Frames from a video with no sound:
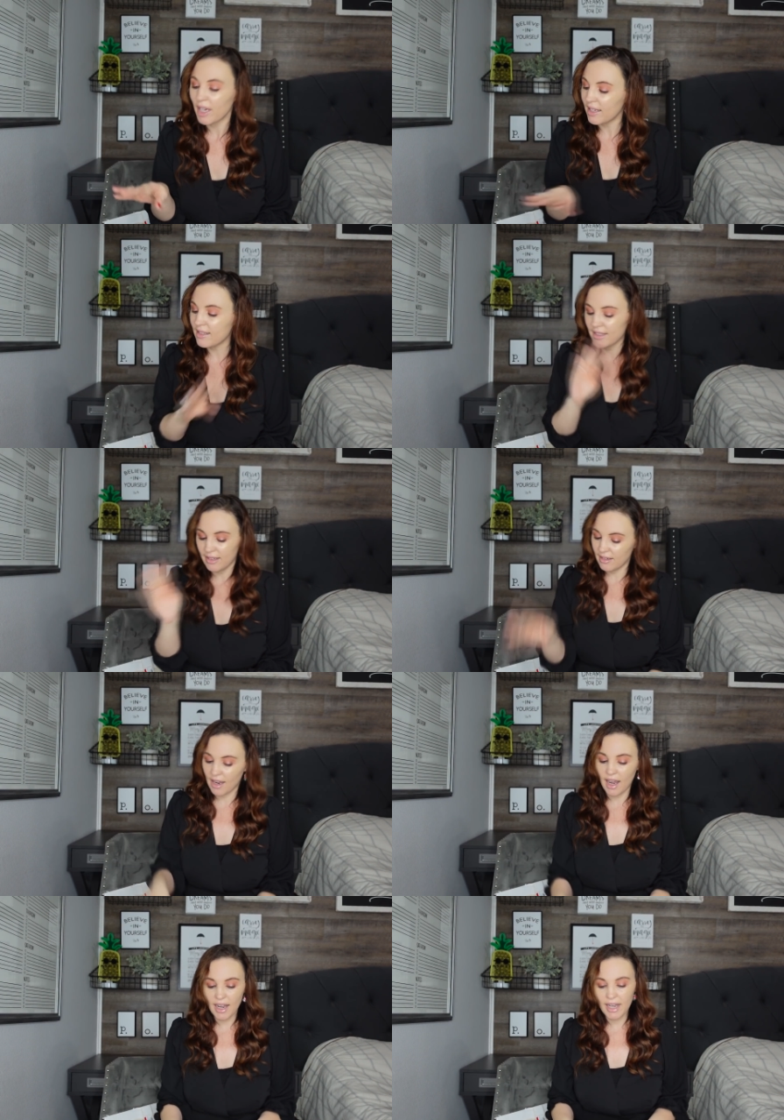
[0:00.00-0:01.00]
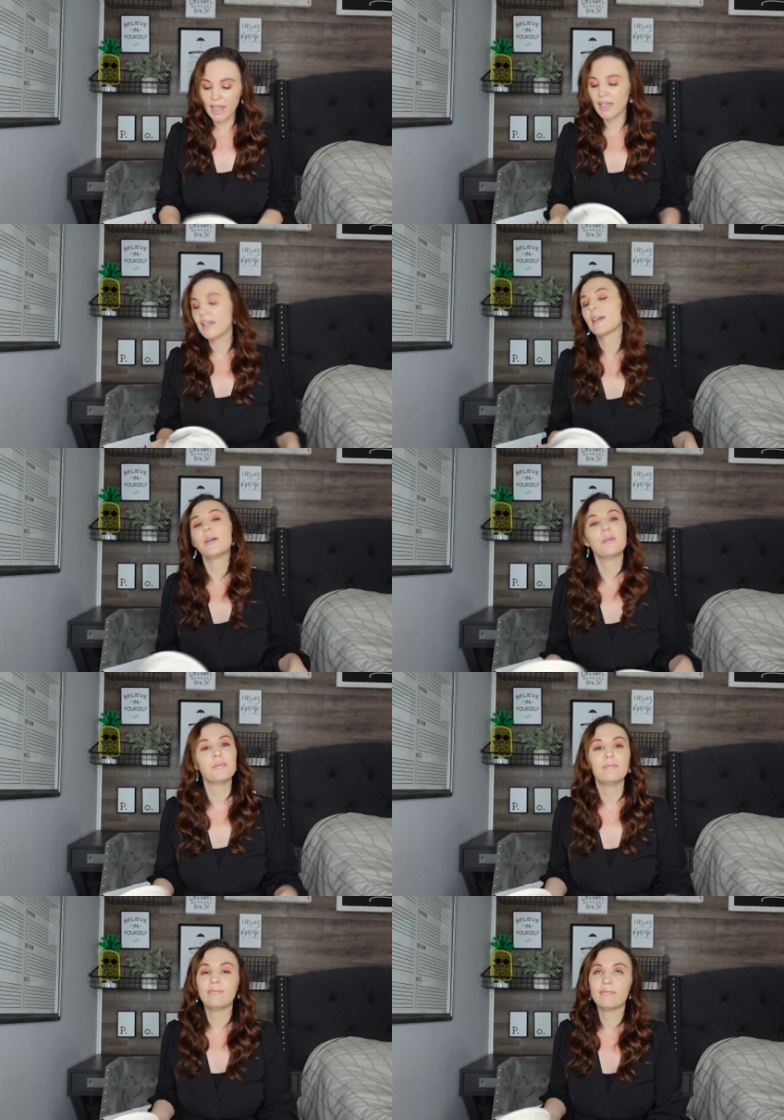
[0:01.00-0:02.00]
bins, and I
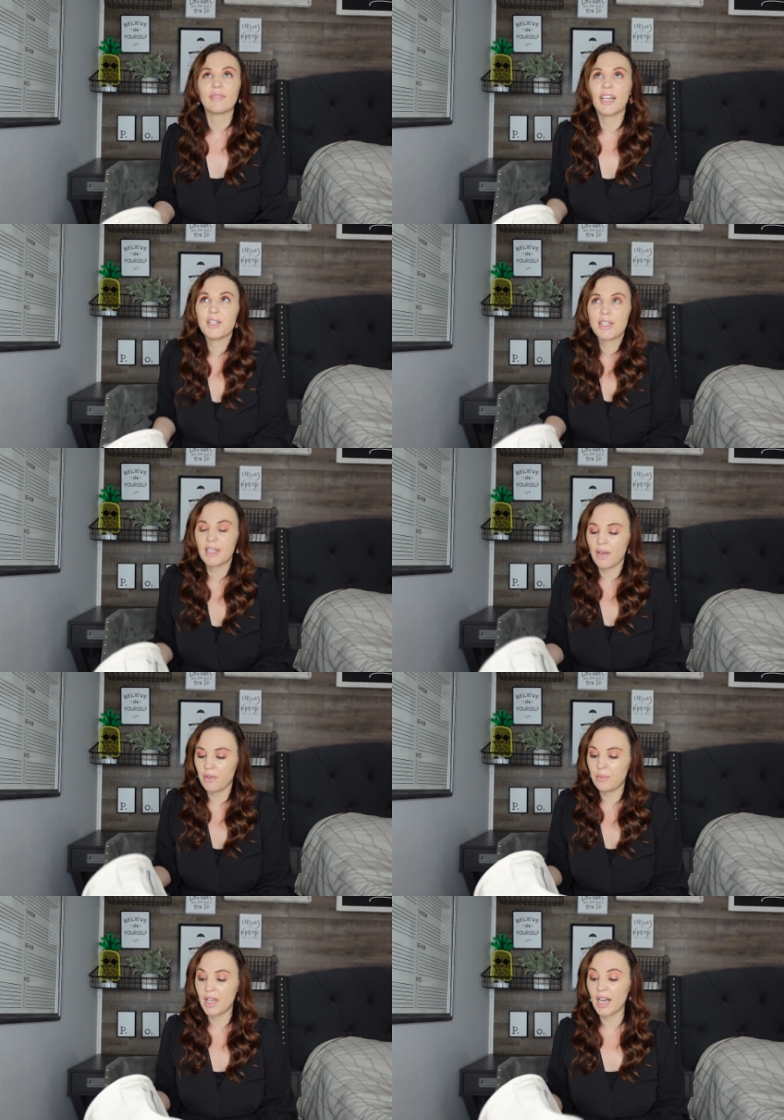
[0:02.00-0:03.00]
just love them,